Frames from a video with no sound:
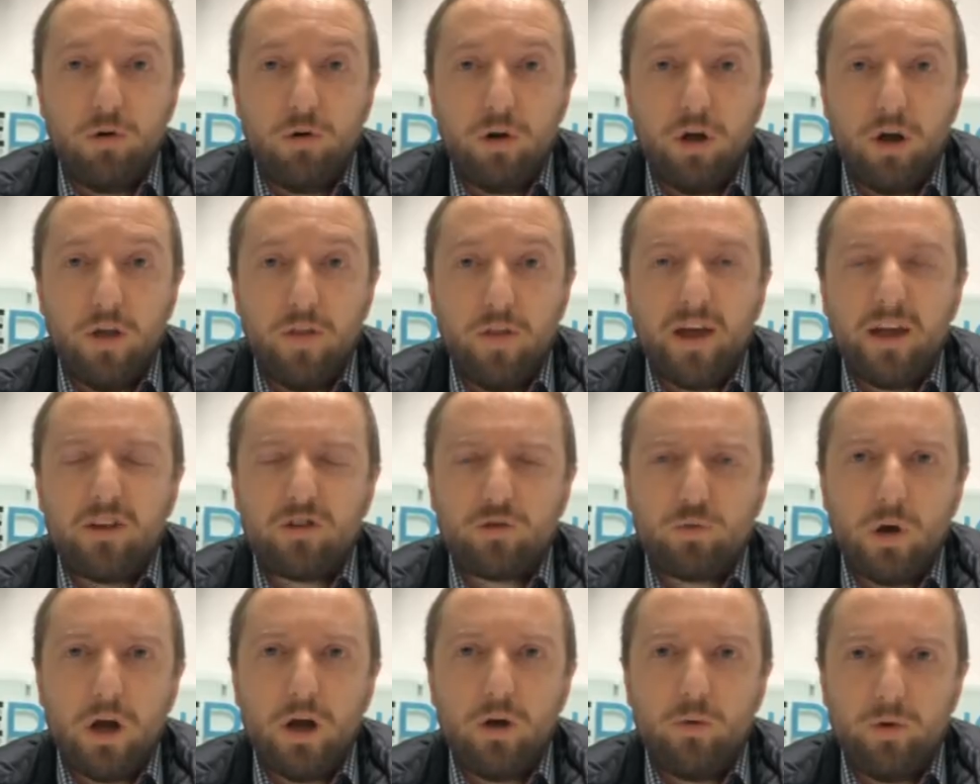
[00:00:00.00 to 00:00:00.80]
and
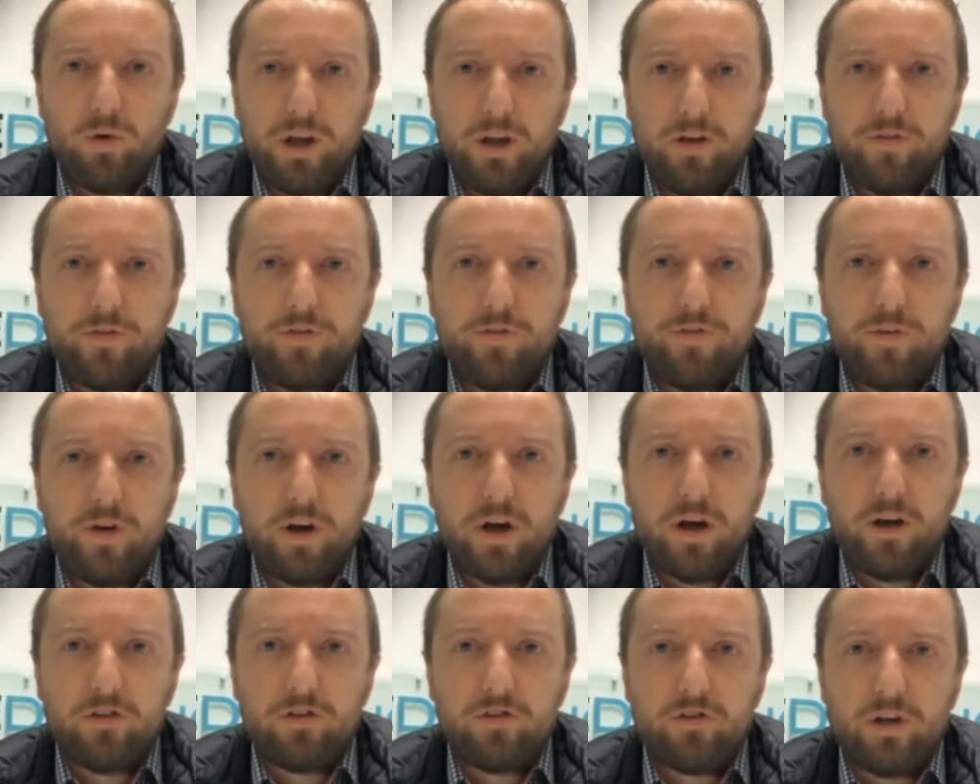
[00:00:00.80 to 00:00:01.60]
that's where we've
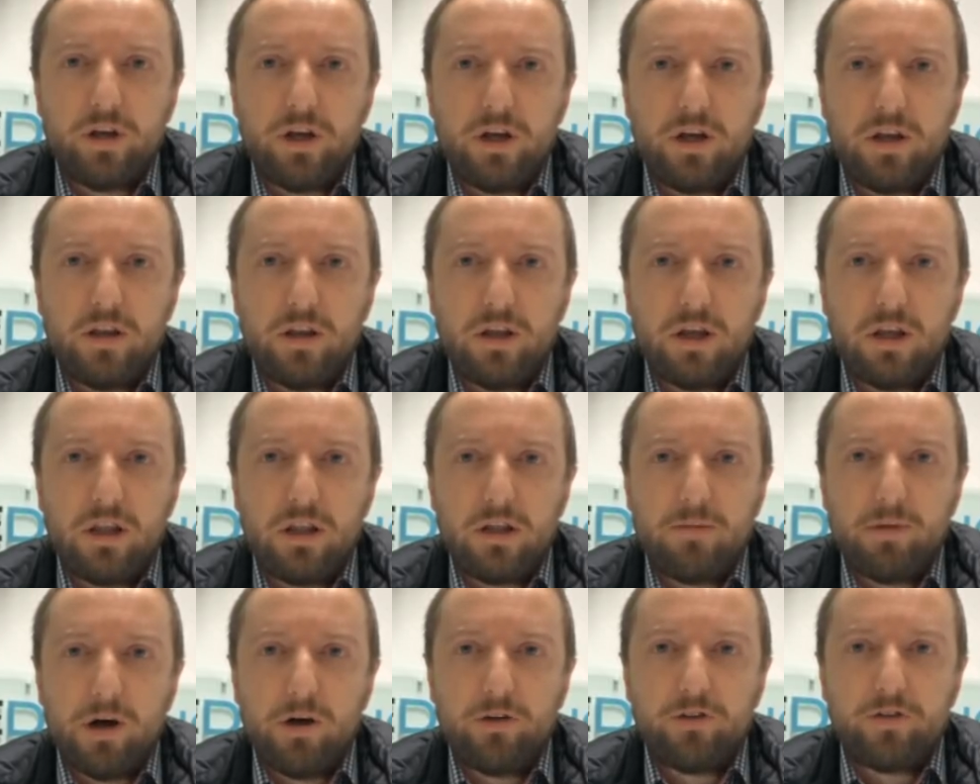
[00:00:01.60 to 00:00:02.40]
uh, seen the
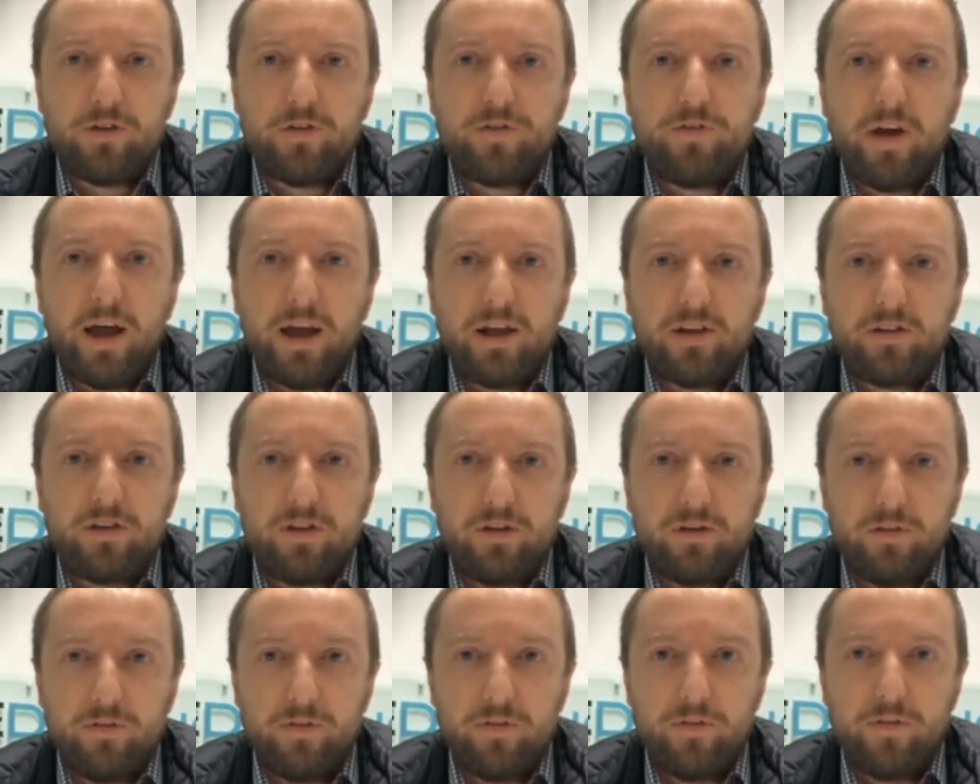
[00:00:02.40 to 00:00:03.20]
the most
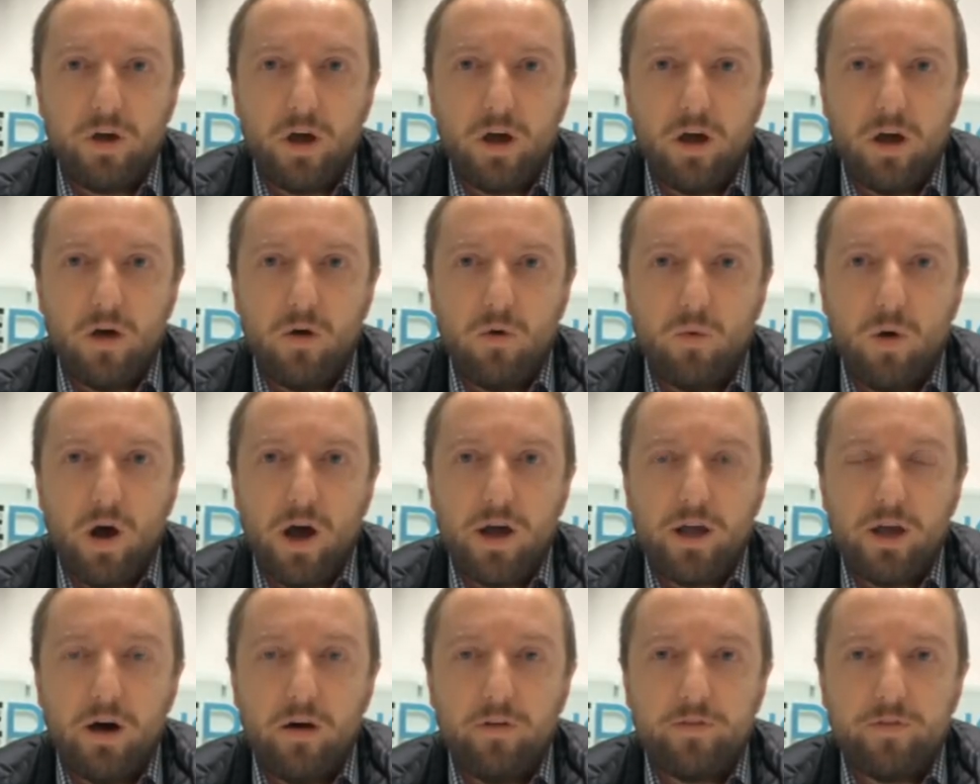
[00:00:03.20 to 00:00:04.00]
effective uh,
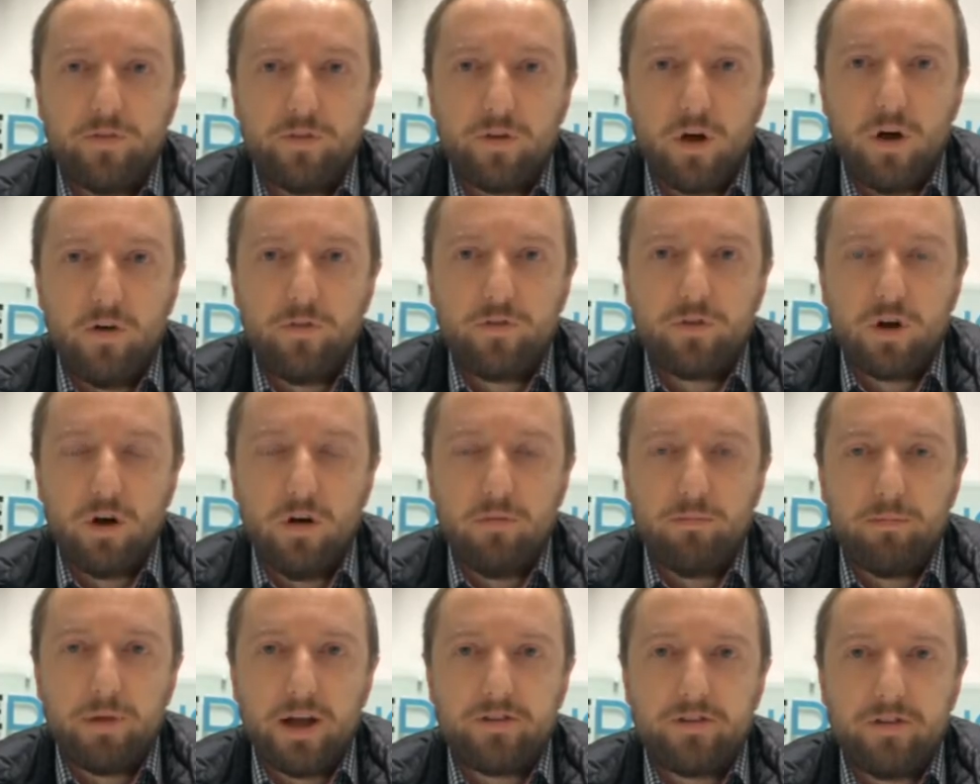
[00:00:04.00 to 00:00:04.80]
way of of
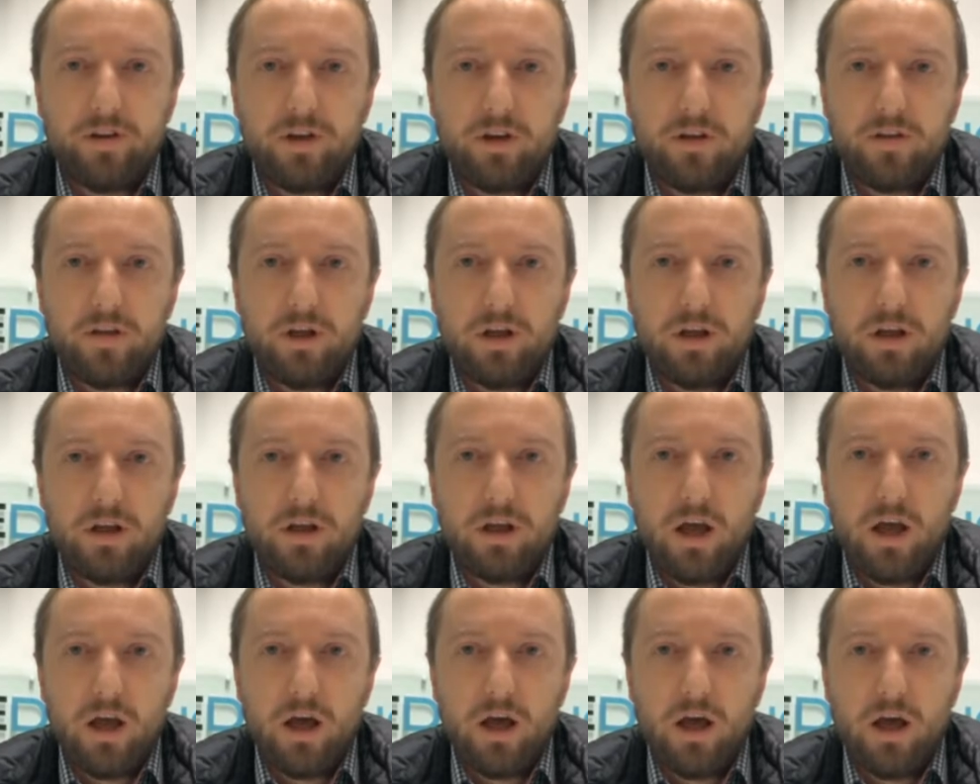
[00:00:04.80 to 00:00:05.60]
combating
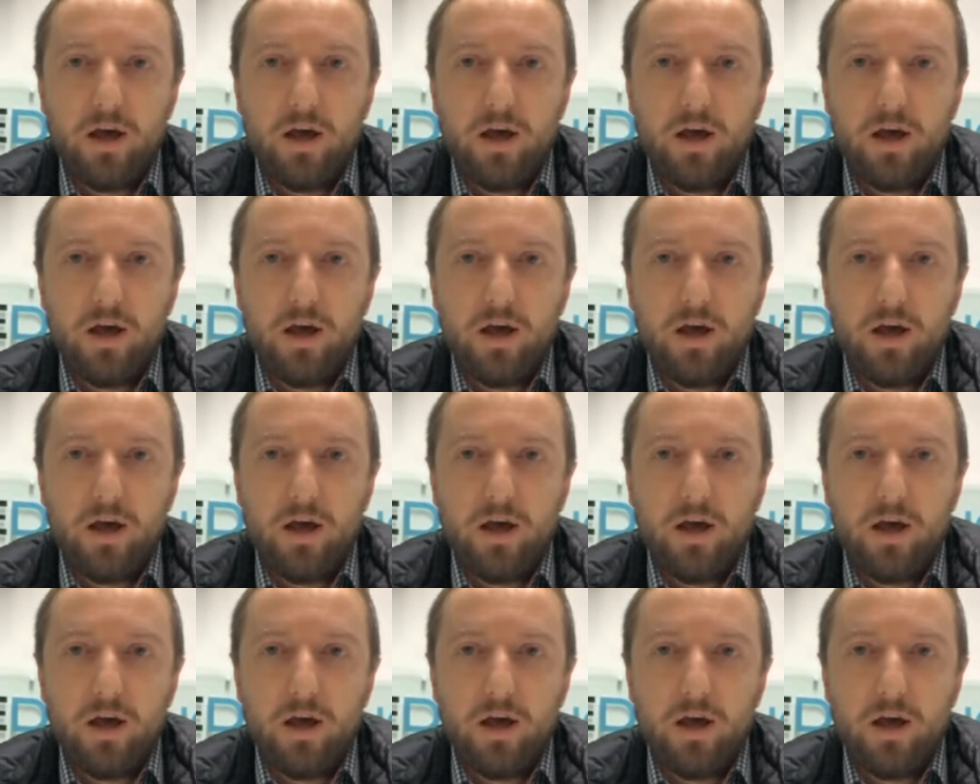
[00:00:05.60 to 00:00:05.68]
the uh,